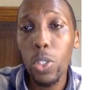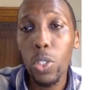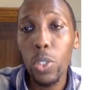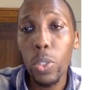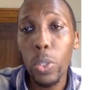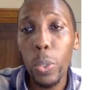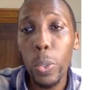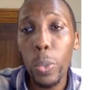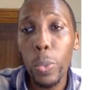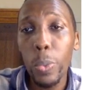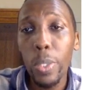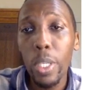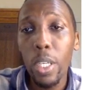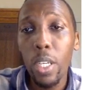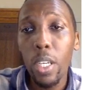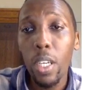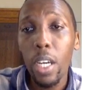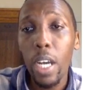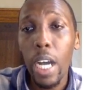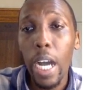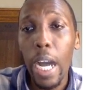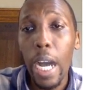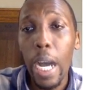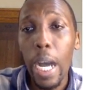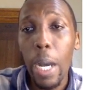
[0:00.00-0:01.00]
So
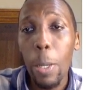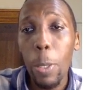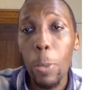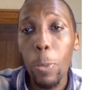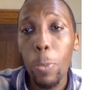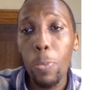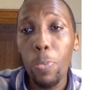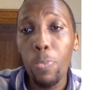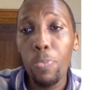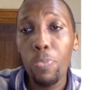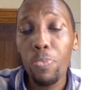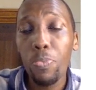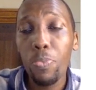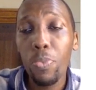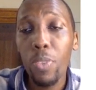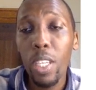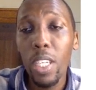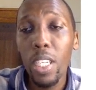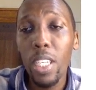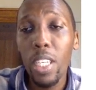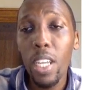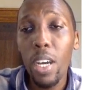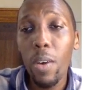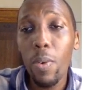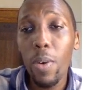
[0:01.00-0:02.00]

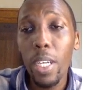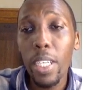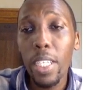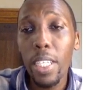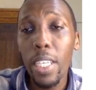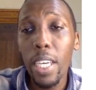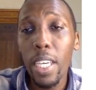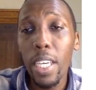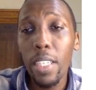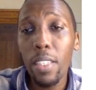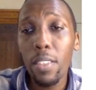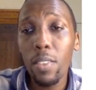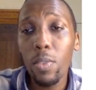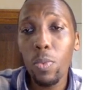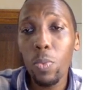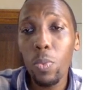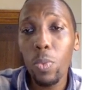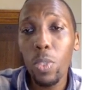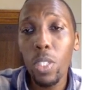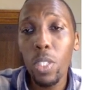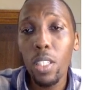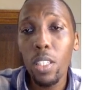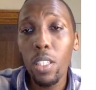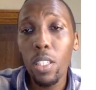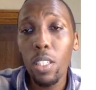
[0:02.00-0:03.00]
in our case,
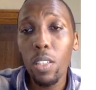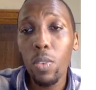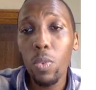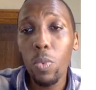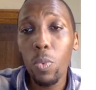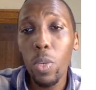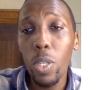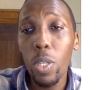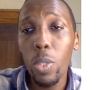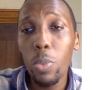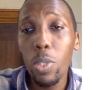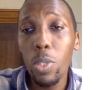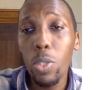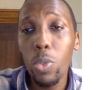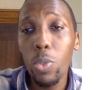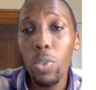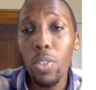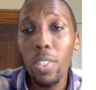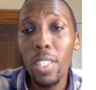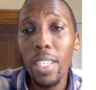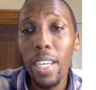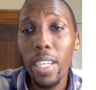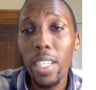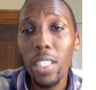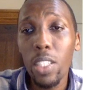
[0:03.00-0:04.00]
when we use
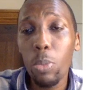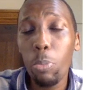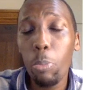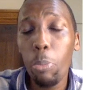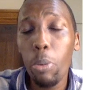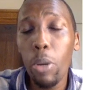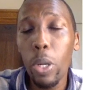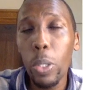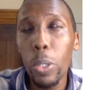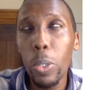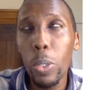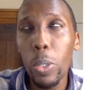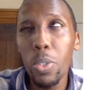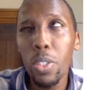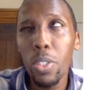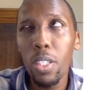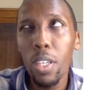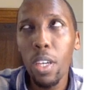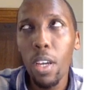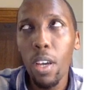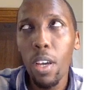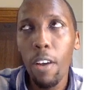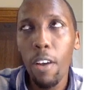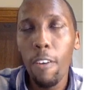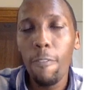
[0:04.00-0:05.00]
the explode
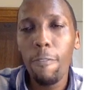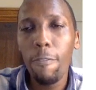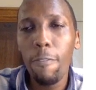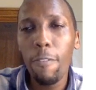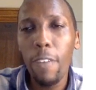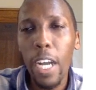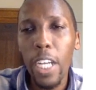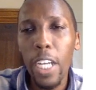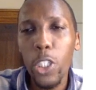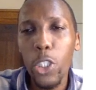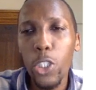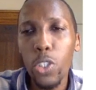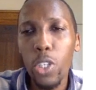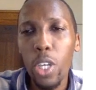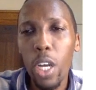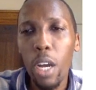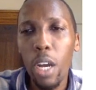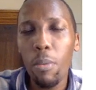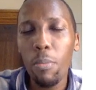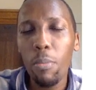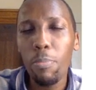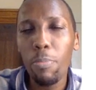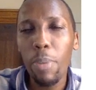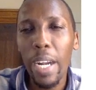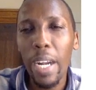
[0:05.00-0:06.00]
function
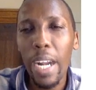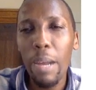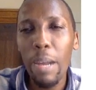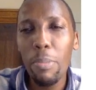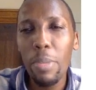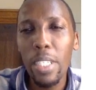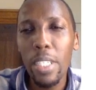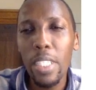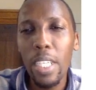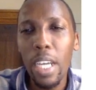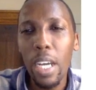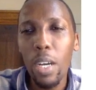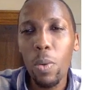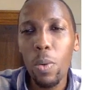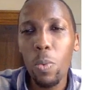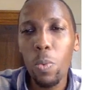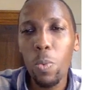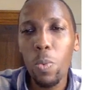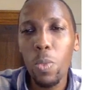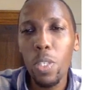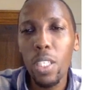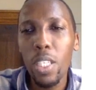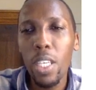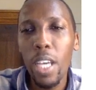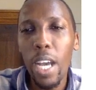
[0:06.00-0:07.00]
parameter,
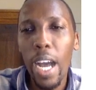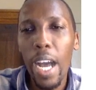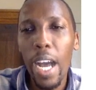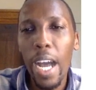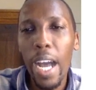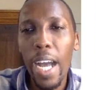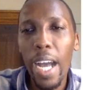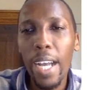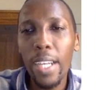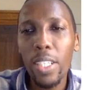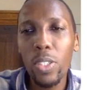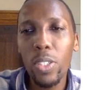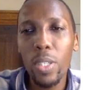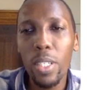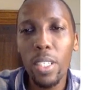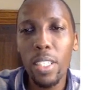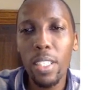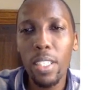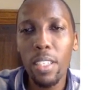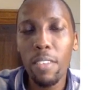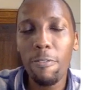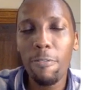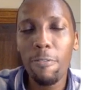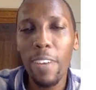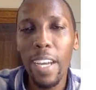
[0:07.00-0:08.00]
we are actually
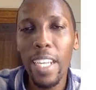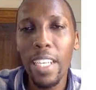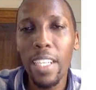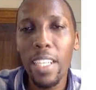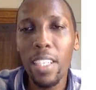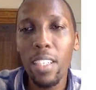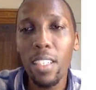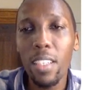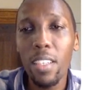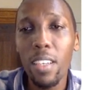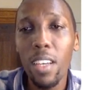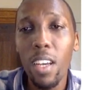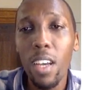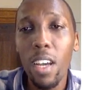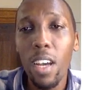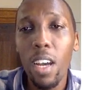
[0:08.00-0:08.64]
defining